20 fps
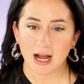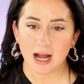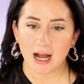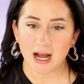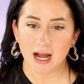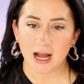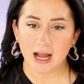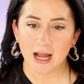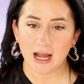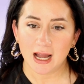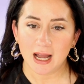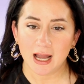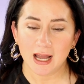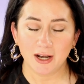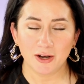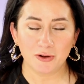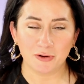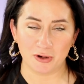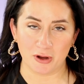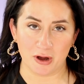I
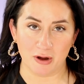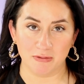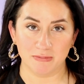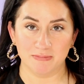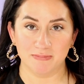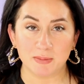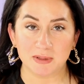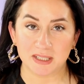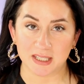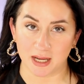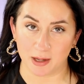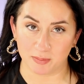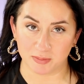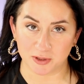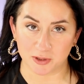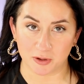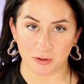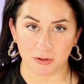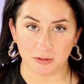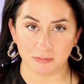don't know. I'm
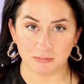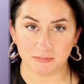skeptical.